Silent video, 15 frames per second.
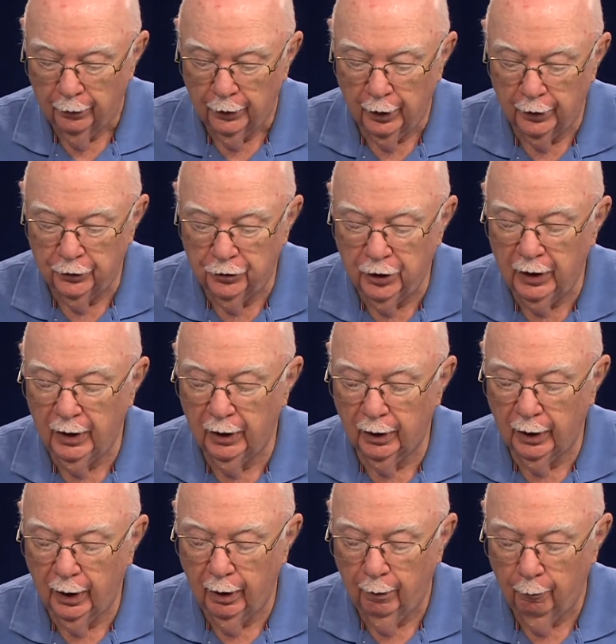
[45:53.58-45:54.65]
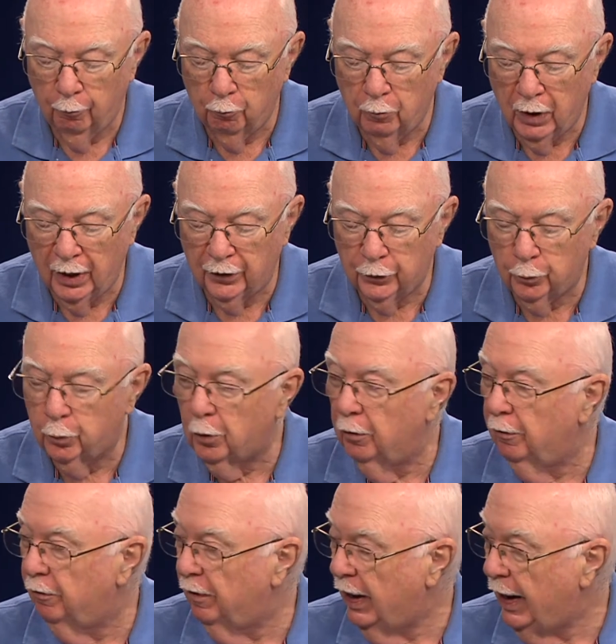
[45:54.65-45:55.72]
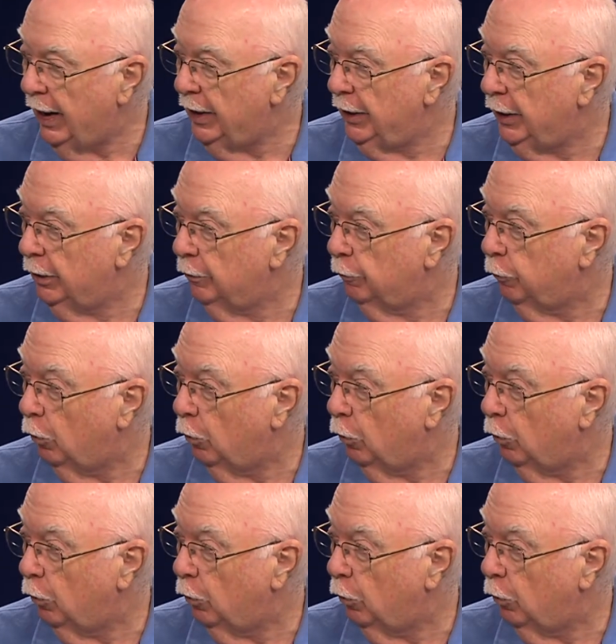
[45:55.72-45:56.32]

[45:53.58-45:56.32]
the dealer must provide it